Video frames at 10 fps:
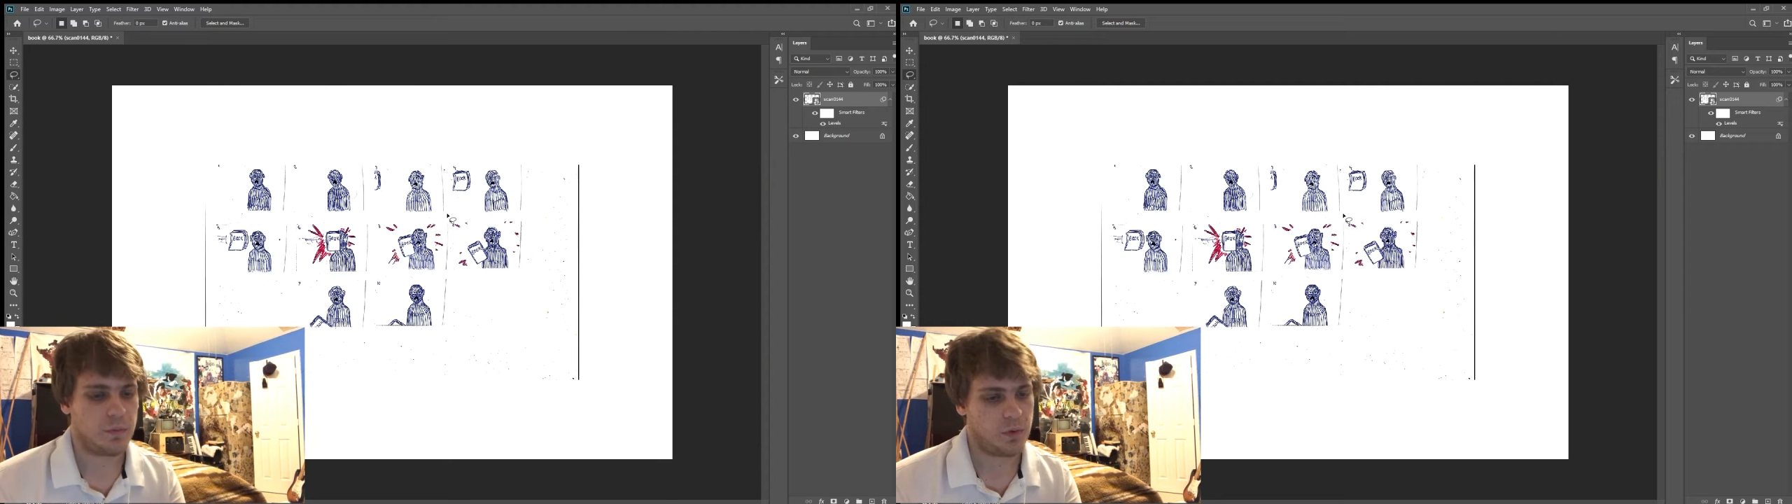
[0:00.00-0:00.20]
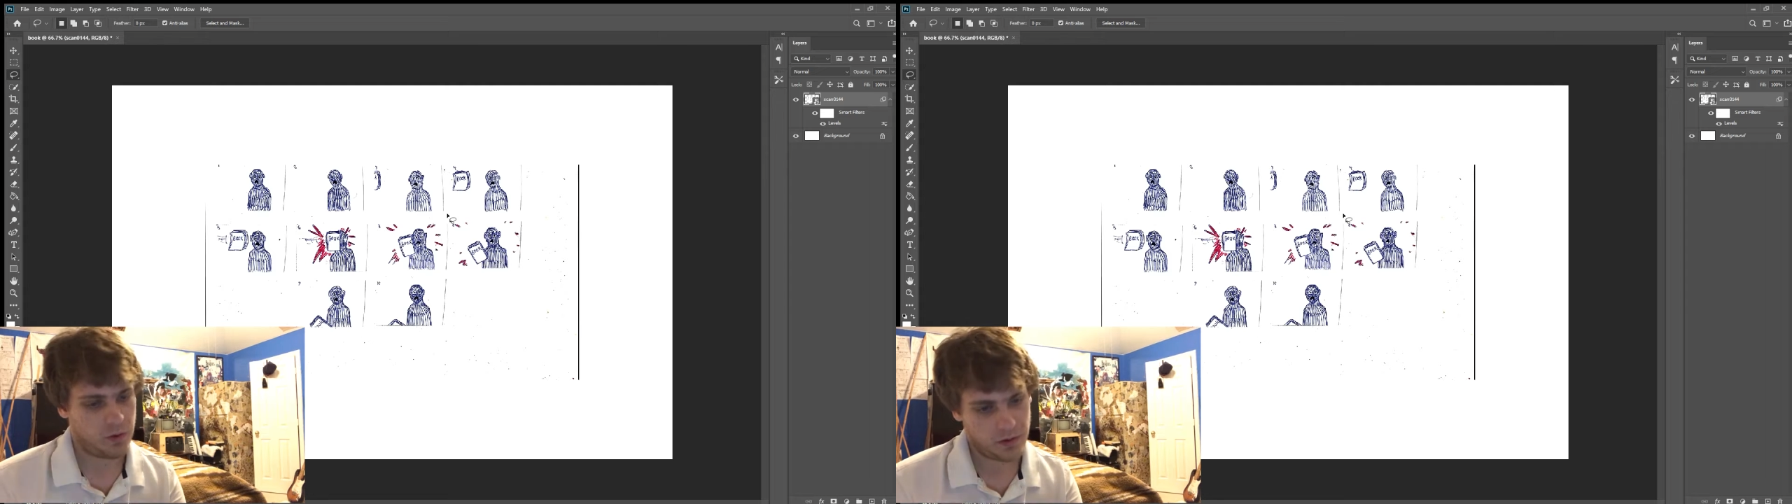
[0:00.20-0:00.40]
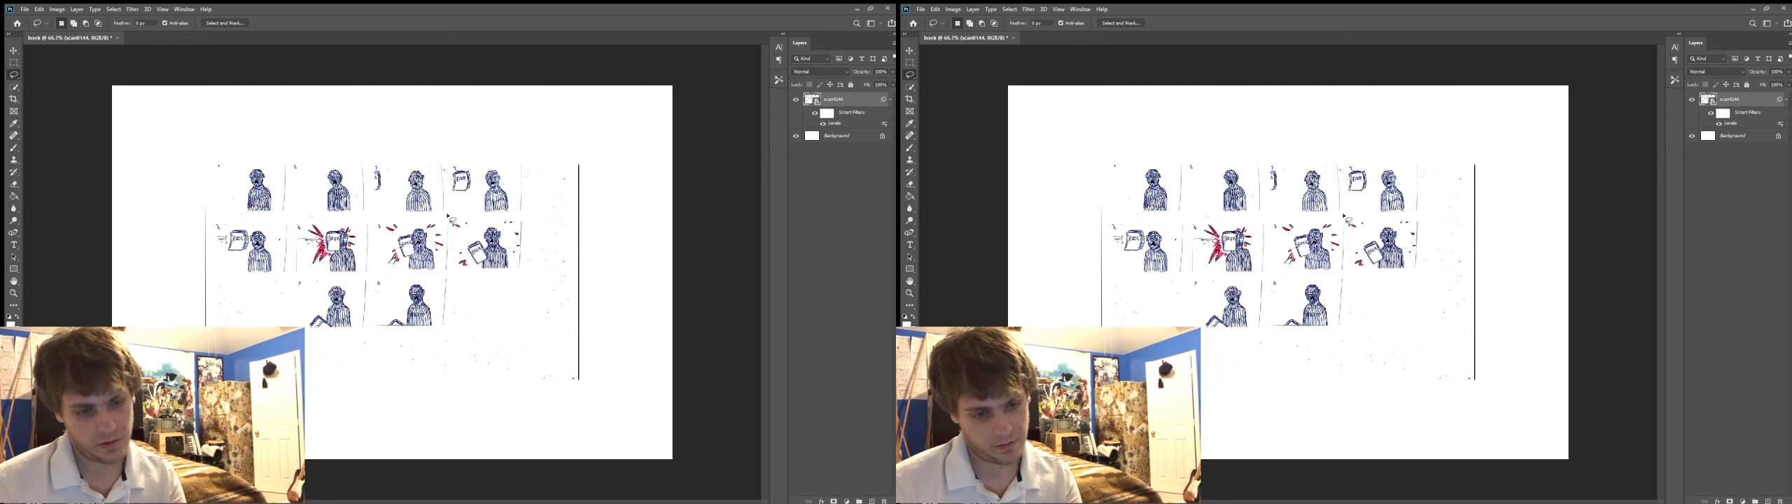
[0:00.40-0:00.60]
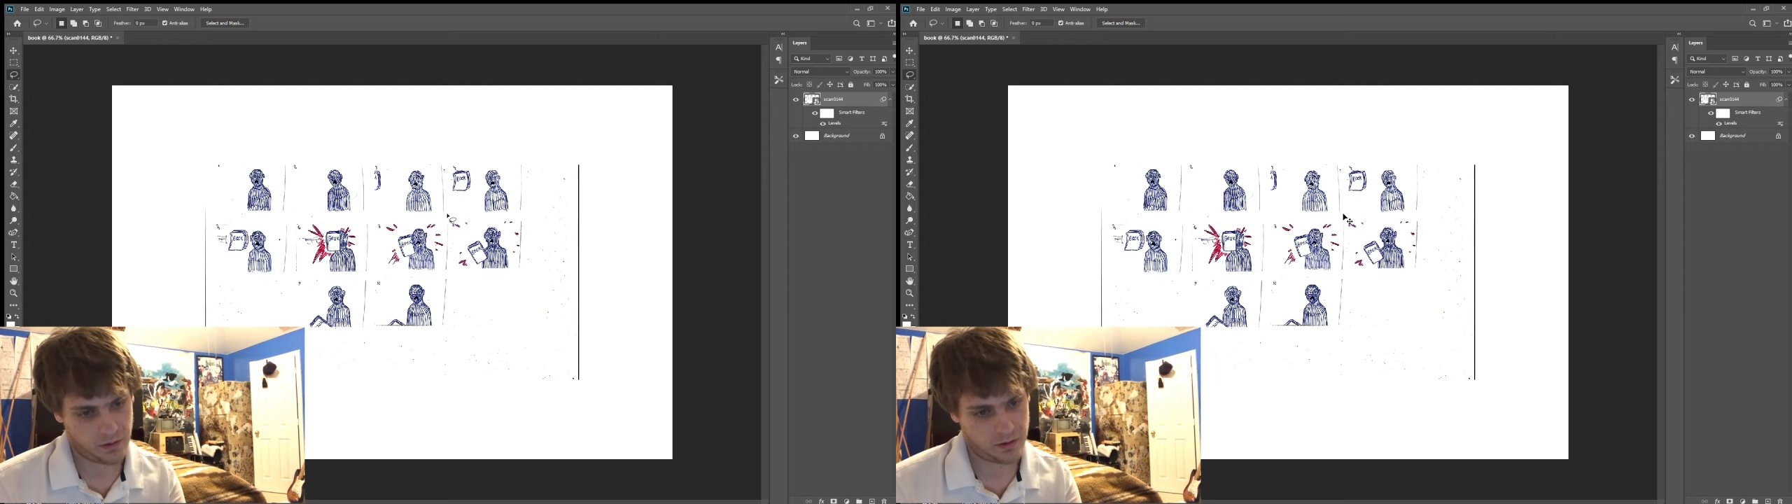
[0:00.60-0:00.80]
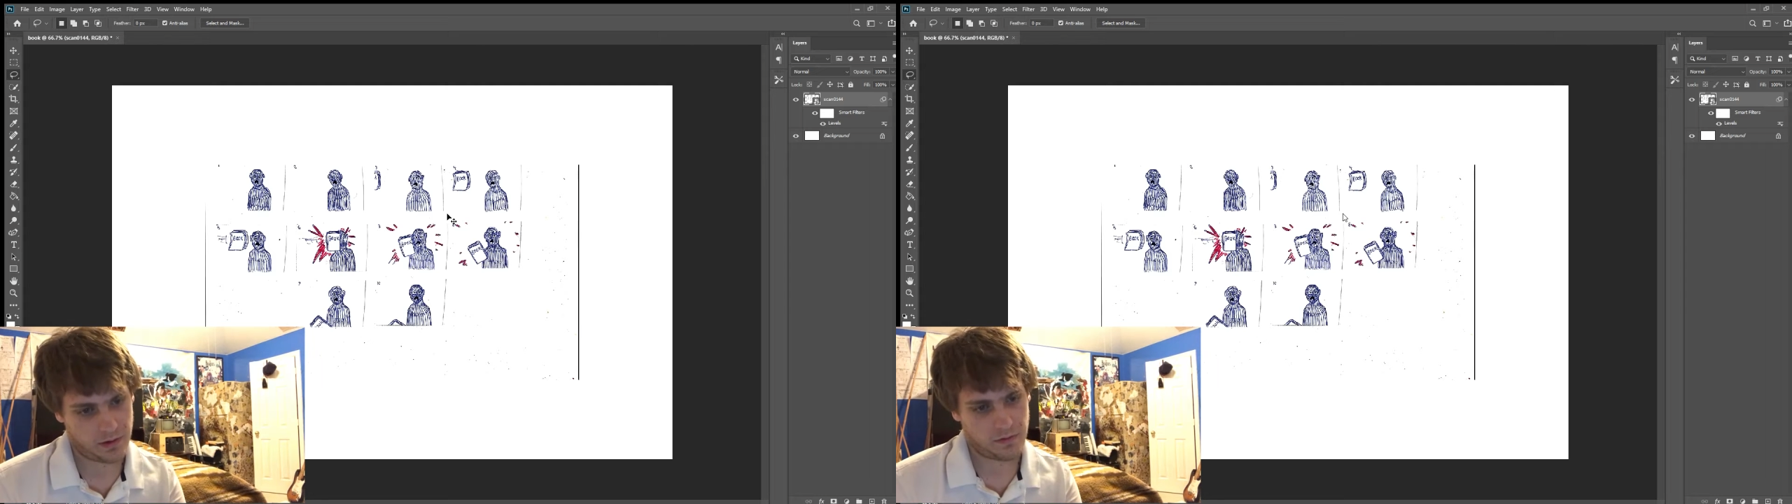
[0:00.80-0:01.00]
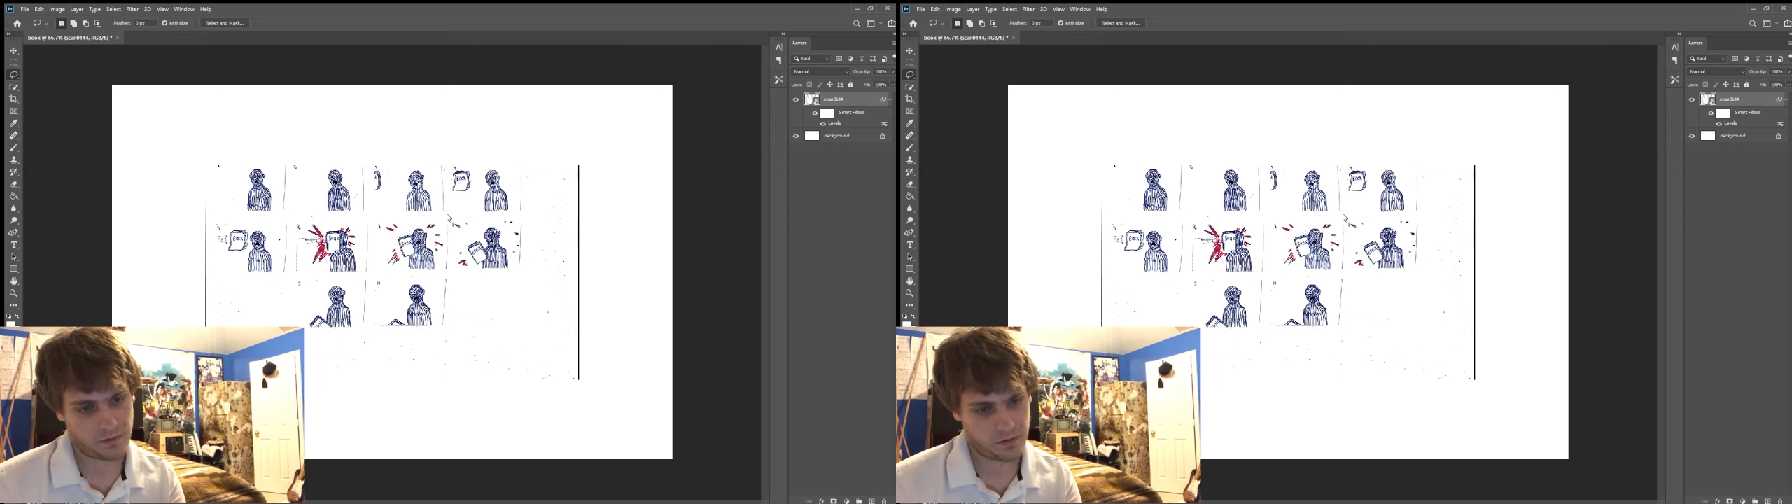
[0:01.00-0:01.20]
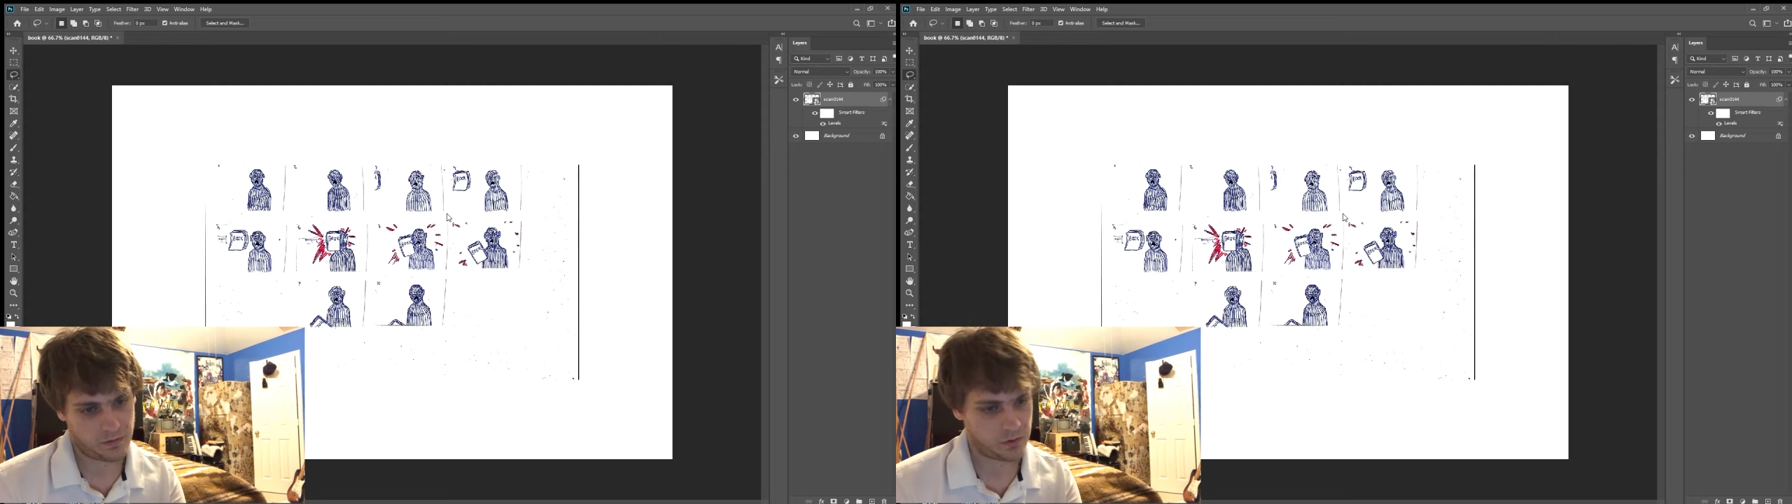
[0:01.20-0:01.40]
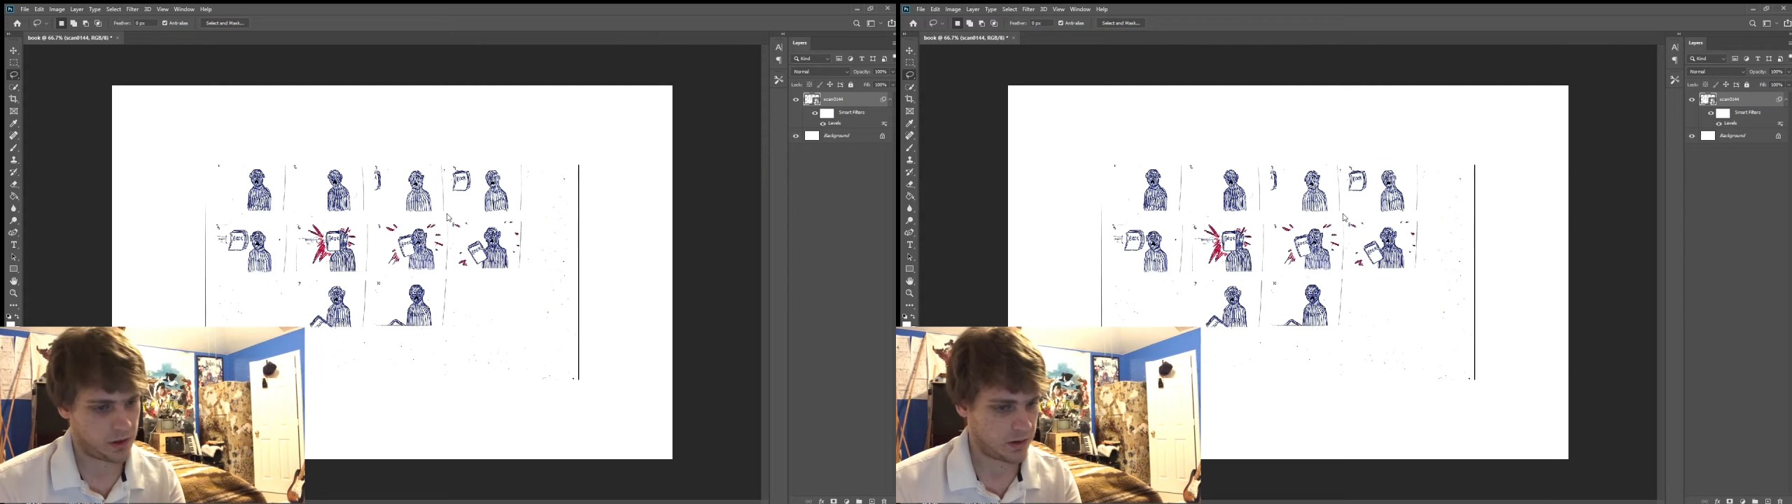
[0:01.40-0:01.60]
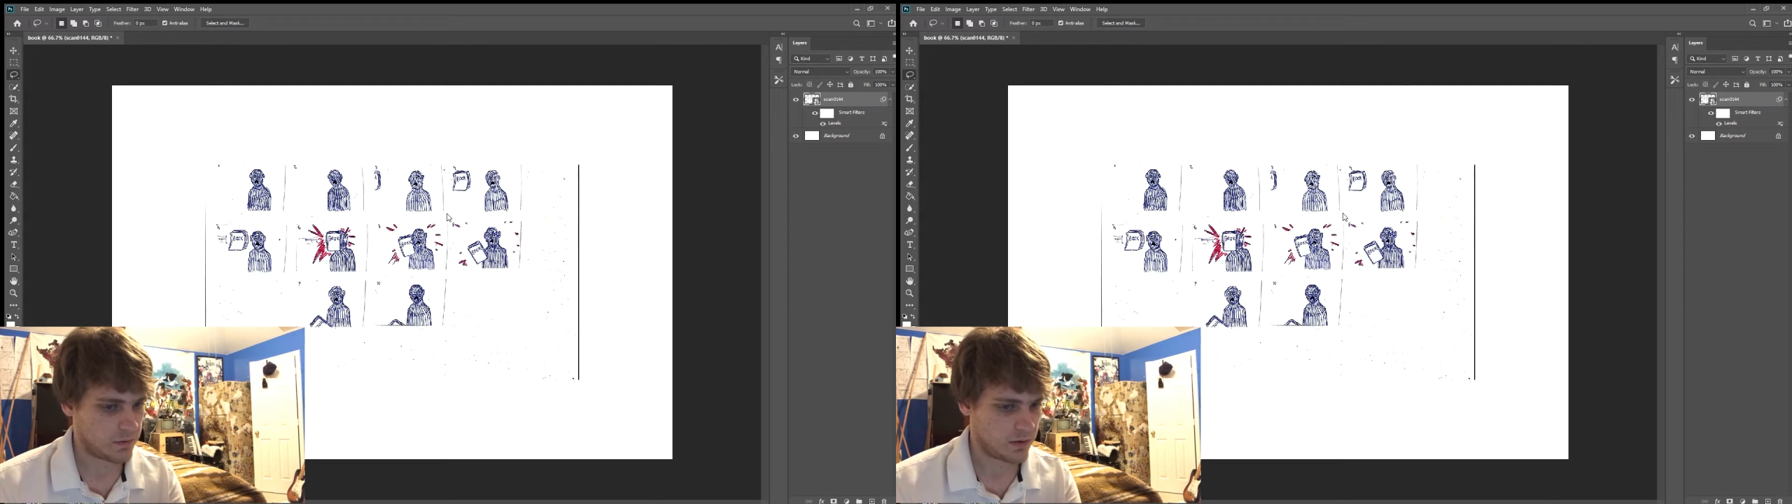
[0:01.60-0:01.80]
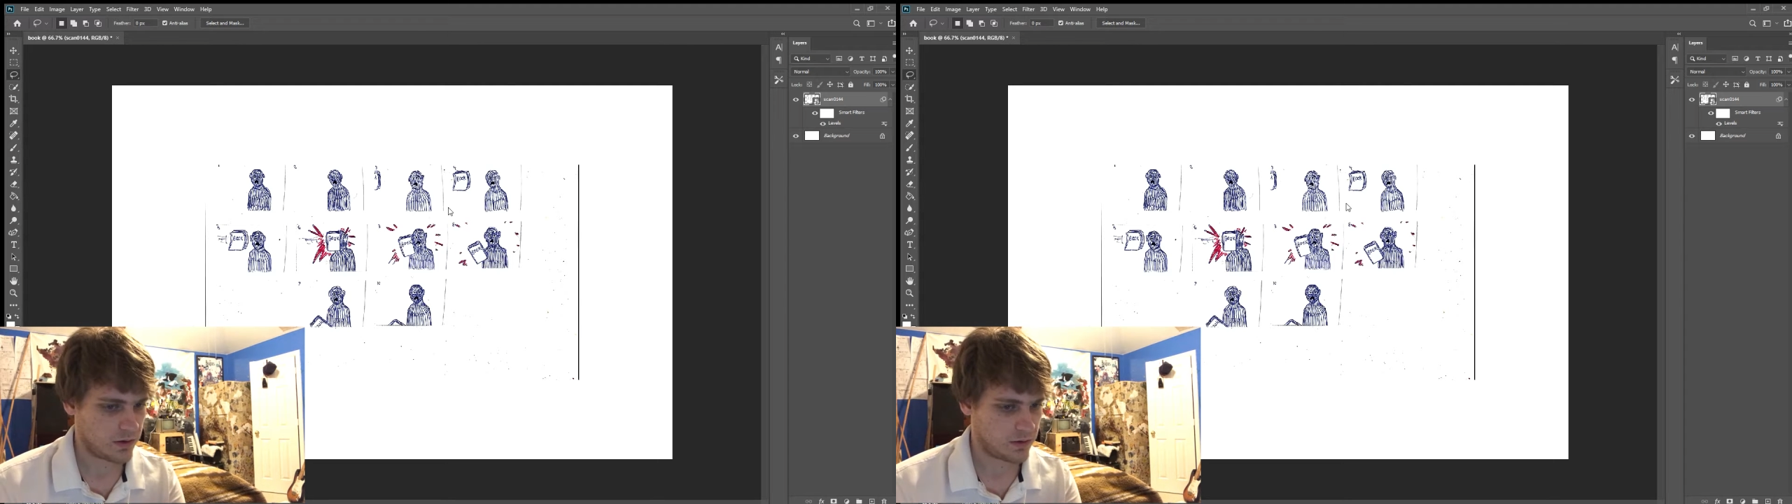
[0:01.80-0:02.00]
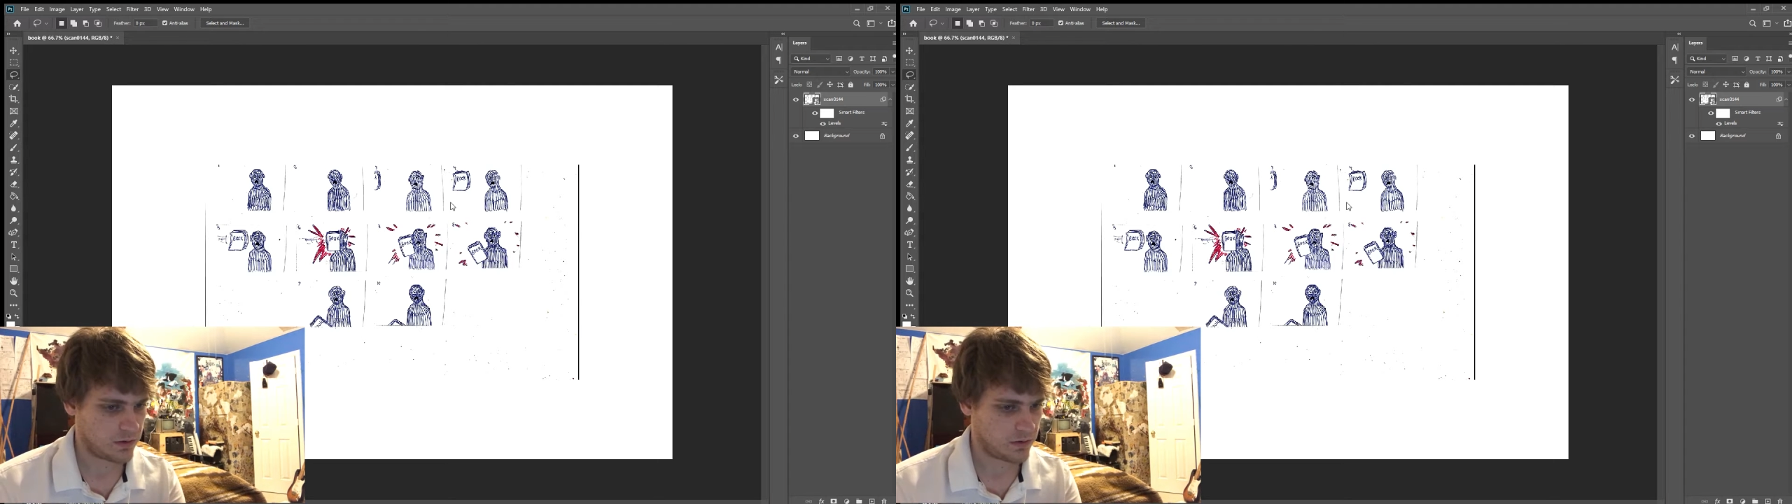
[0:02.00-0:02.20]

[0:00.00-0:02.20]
board of all the different frames.